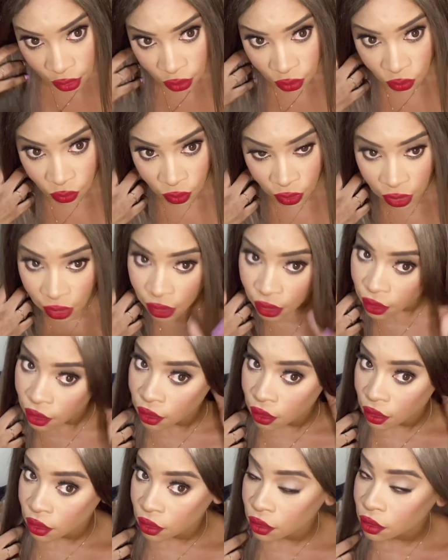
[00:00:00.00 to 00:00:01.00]
Okay?
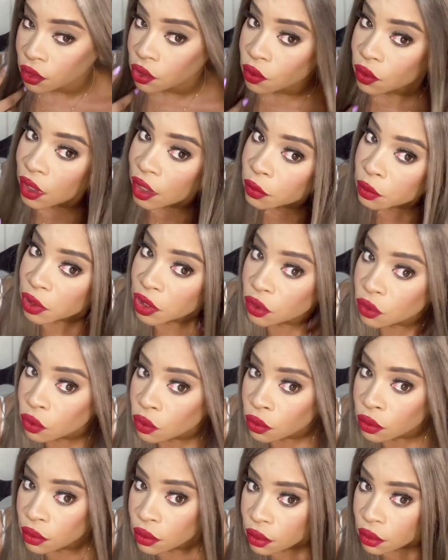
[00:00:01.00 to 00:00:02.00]
You let me
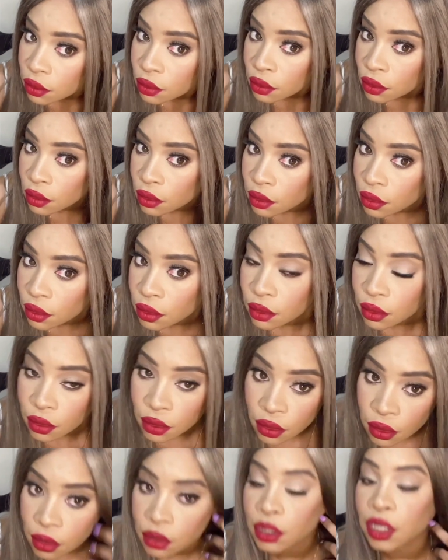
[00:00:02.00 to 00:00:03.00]
know.
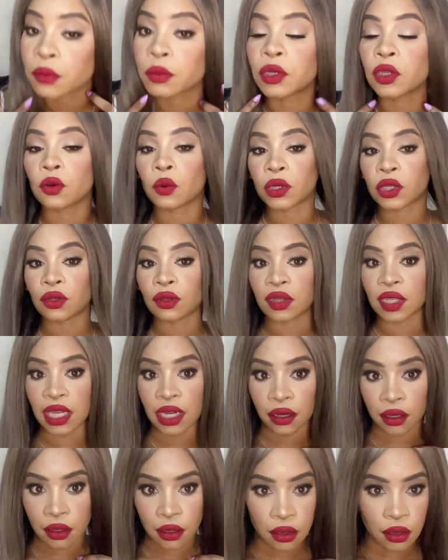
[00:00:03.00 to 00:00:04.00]
Let me know what you
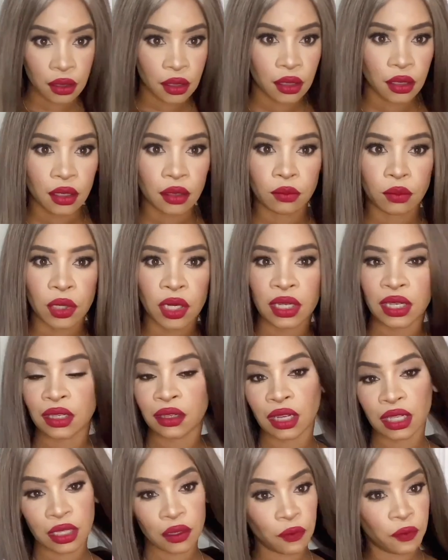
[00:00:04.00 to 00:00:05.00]
think. But it
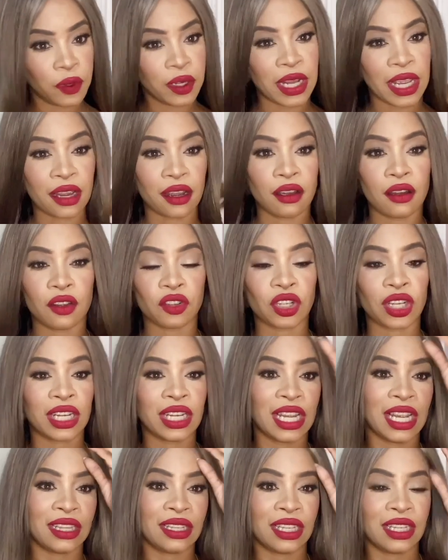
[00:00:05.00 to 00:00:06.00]
doesn't feel like
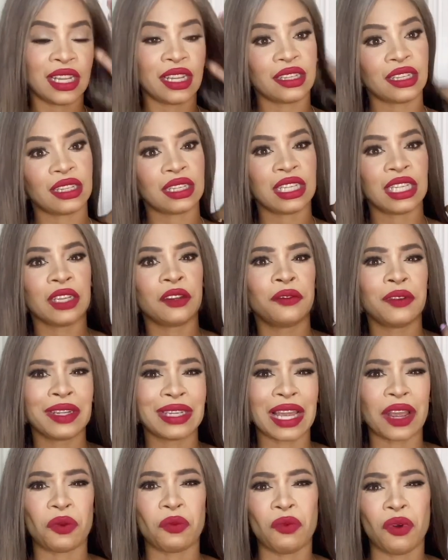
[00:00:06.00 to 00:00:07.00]
180 density. It feels
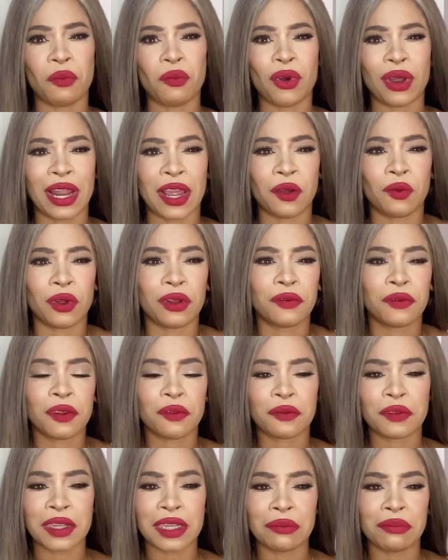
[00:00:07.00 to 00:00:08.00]
like more like
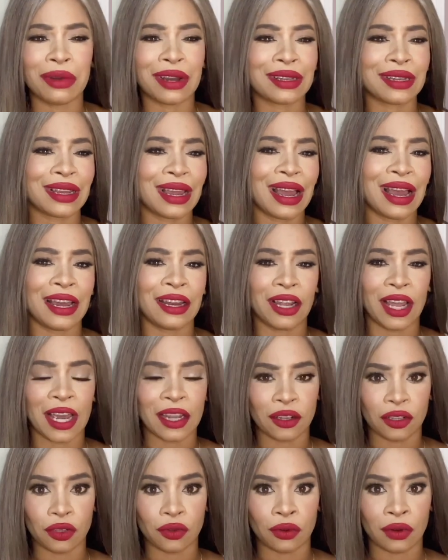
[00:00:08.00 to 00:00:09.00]
150, but I
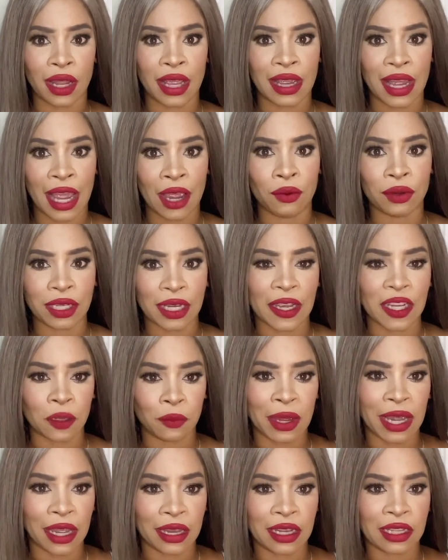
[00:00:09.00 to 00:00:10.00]
don't know. Like, I was
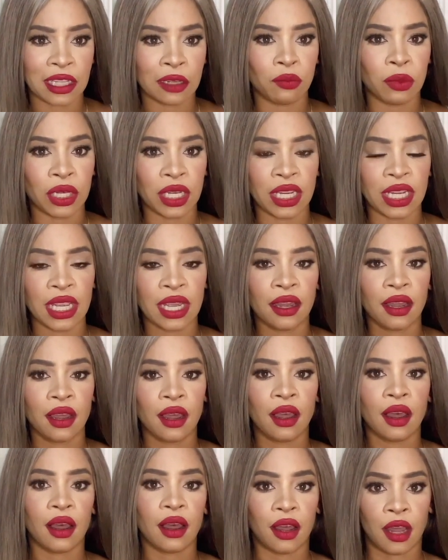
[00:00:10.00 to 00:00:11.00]
expecting it to be
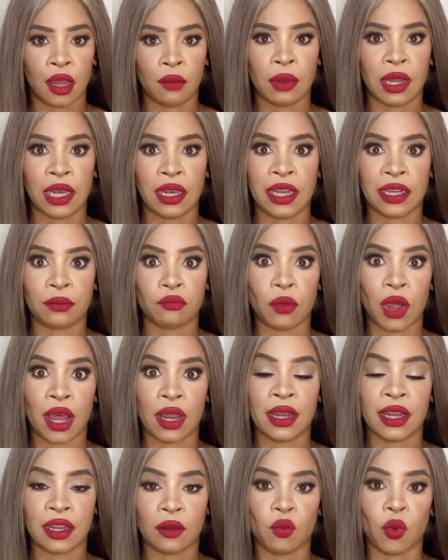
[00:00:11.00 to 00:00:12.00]
a
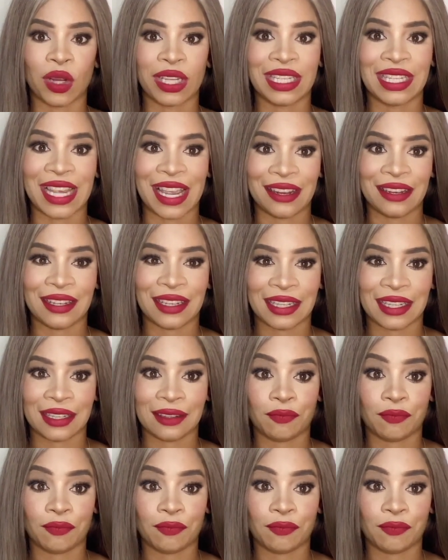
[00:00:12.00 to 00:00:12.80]
little more dense.